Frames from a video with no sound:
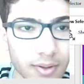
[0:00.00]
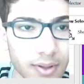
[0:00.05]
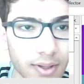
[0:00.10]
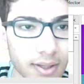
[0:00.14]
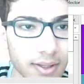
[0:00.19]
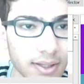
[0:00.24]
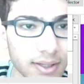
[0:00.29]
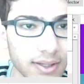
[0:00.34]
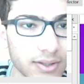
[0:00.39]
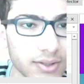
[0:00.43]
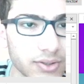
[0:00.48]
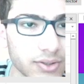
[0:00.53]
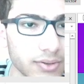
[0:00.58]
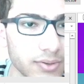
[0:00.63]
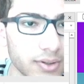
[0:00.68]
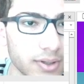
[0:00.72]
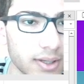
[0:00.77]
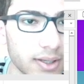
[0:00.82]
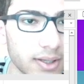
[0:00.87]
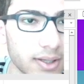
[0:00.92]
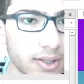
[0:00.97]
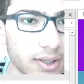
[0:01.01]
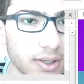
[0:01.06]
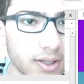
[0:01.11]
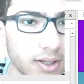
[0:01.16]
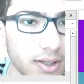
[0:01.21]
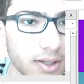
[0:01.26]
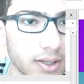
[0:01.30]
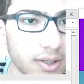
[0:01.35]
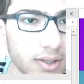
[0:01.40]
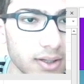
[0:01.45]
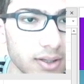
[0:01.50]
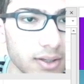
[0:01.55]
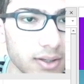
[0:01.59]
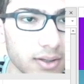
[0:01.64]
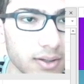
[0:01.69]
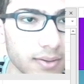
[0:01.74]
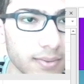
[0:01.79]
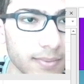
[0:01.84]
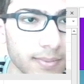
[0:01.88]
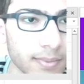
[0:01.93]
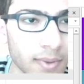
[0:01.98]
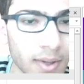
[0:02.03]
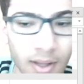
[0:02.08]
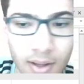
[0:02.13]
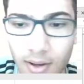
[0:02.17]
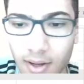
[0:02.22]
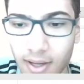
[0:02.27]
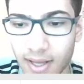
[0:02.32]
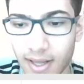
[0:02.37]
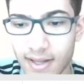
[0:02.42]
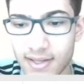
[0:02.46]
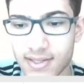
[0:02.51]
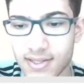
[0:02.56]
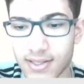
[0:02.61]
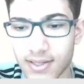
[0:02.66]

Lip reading: I like to show you. Okay, let's